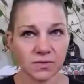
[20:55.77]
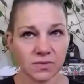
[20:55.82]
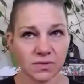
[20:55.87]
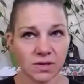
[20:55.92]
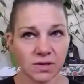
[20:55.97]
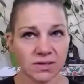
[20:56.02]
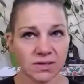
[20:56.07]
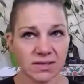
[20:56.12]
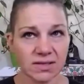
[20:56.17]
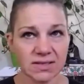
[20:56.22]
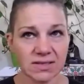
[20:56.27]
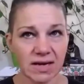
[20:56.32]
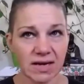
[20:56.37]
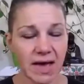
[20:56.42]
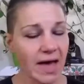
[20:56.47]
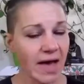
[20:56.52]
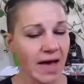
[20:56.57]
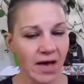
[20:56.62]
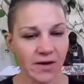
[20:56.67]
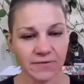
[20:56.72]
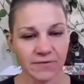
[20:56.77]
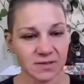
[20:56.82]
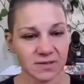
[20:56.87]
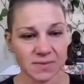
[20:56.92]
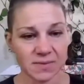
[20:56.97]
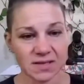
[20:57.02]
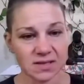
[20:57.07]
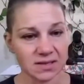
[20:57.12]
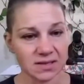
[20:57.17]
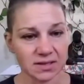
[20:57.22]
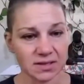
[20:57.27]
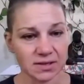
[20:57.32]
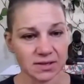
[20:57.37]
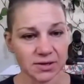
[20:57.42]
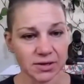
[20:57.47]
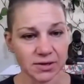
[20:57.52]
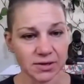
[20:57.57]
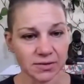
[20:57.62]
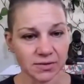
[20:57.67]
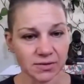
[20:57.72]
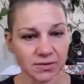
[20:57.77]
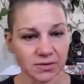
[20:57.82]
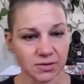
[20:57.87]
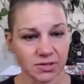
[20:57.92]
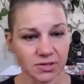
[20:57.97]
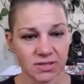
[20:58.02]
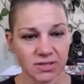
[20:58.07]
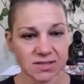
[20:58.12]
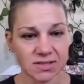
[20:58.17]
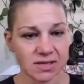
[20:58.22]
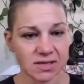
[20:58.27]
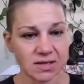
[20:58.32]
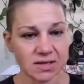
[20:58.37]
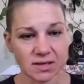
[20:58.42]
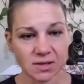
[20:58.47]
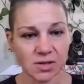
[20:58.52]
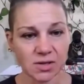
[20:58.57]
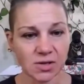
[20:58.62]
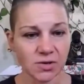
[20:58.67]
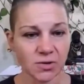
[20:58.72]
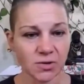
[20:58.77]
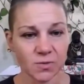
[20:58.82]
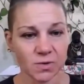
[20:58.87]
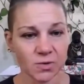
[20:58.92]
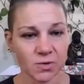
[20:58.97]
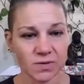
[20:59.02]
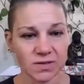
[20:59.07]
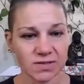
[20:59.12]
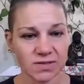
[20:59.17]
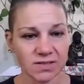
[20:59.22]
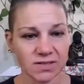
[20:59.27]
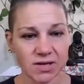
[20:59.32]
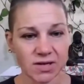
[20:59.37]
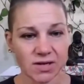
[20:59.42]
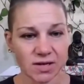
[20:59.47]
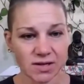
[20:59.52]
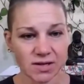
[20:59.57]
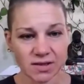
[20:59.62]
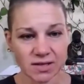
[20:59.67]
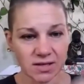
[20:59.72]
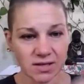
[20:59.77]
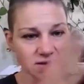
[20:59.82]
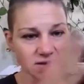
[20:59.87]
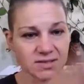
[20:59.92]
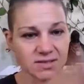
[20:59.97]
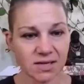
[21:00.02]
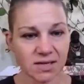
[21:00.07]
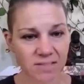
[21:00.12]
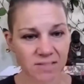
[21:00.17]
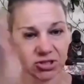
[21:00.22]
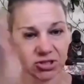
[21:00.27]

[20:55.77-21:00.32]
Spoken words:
it doesn't have to be linear, just like, what we saw, it's going to